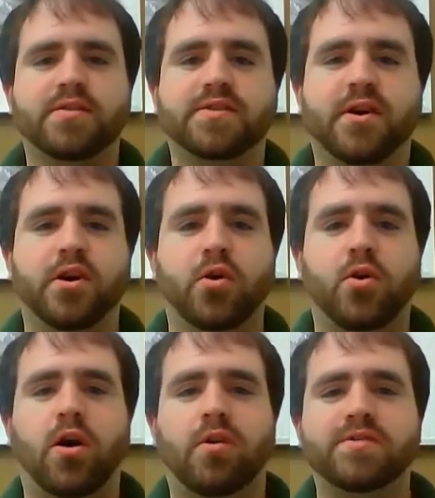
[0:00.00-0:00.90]

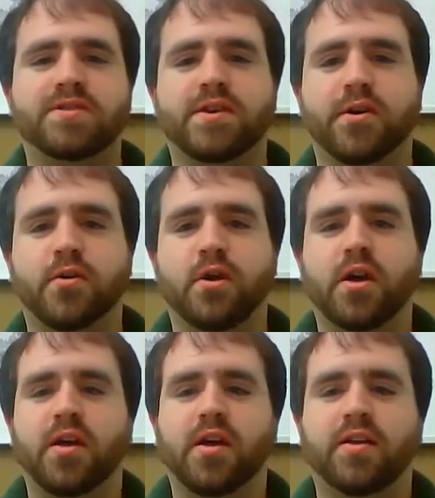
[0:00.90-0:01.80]
So also,
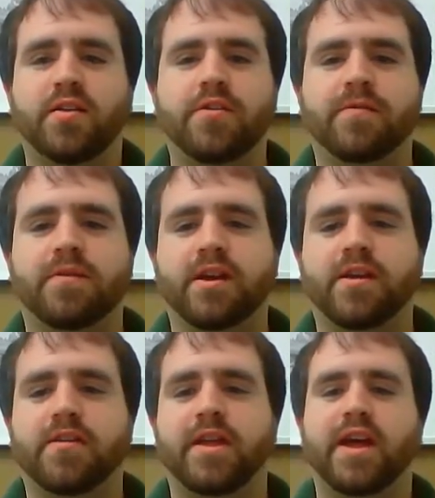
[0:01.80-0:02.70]
another
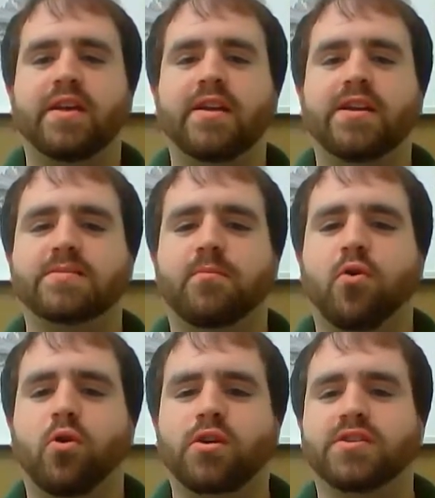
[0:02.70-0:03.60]
thing that is
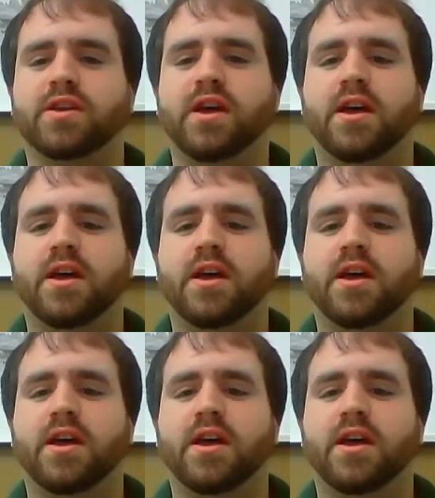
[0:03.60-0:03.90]
important